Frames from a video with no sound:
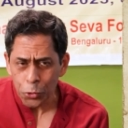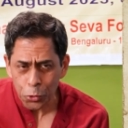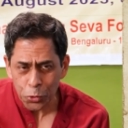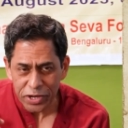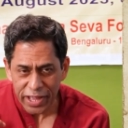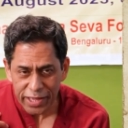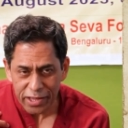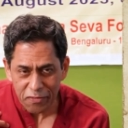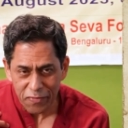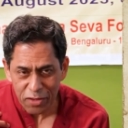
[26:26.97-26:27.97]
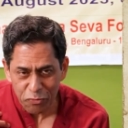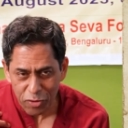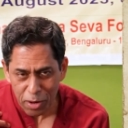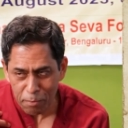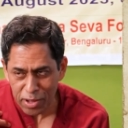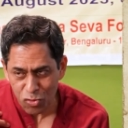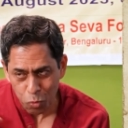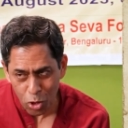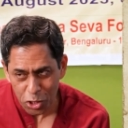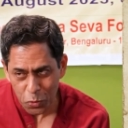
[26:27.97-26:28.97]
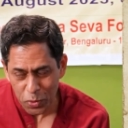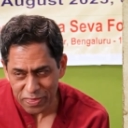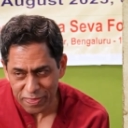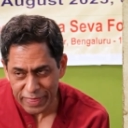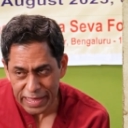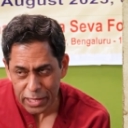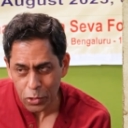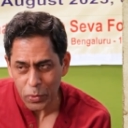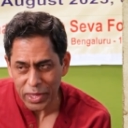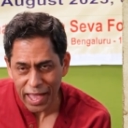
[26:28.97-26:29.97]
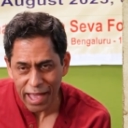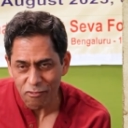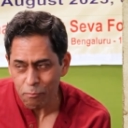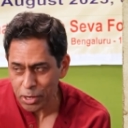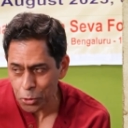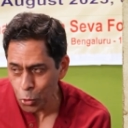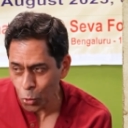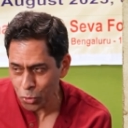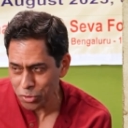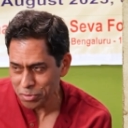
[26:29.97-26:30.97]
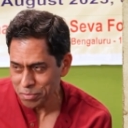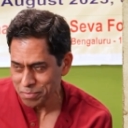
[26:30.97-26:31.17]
To take away from us what we think we have but don't.